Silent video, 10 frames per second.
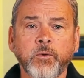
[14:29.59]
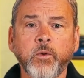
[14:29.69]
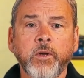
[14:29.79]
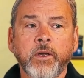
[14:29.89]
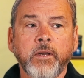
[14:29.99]

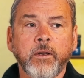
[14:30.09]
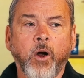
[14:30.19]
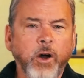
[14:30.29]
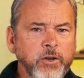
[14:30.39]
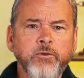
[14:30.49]
Well,
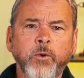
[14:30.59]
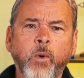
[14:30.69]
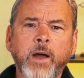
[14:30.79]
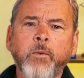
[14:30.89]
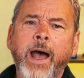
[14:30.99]
are you the
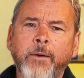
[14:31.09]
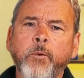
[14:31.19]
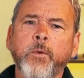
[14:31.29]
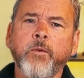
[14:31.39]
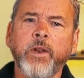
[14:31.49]
one? Well, how will
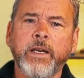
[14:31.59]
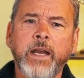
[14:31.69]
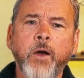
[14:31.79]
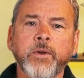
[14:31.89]
we really know?